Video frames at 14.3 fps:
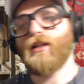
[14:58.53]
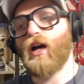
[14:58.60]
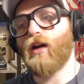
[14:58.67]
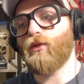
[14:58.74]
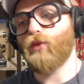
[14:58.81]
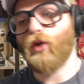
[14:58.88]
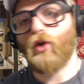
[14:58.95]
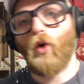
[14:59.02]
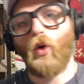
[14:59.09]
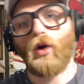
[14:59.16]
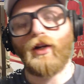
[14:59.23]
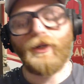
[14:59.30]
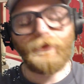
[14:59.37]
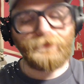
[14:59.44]

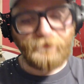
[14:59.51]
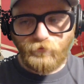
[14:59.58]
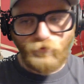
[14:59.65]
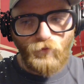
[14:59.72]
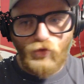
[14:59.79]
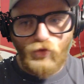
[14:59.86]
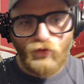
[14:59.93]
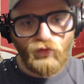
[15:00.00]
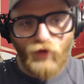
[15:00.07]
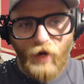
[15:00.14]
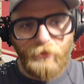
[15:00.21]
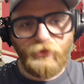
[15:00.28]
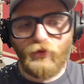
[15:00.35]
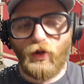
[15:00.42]
recording,
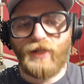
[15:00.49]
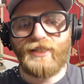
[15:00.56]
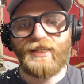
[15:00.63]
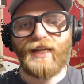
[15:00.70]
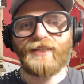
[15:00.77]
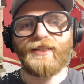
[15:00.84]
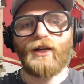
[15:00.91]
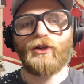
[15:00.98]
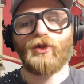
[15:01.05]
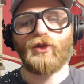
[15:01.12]
right before I sat down to